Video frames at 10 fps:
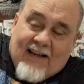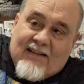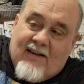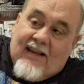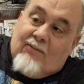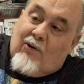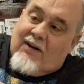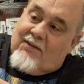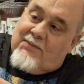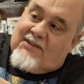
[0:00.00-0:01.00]
and one
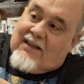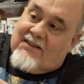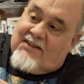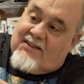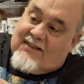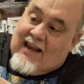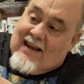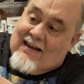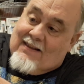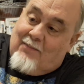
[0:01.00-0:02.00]
of them says
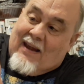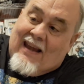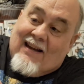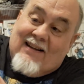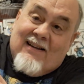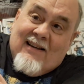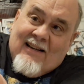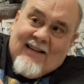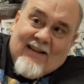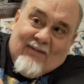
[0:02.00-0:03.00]
Stan the Man
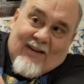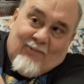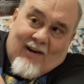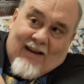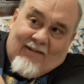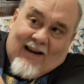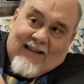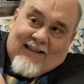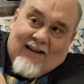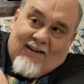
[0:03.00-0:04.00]
in red
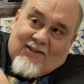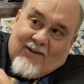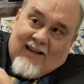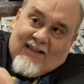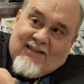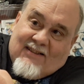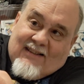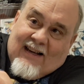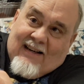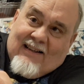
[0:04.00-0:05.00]
right there, so that's
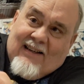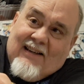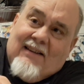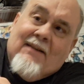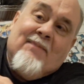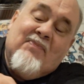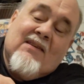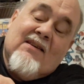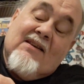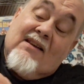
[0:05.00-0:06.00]
Stan Lee.
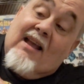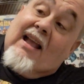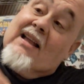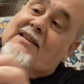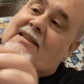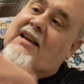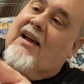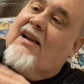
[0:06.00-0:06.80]
And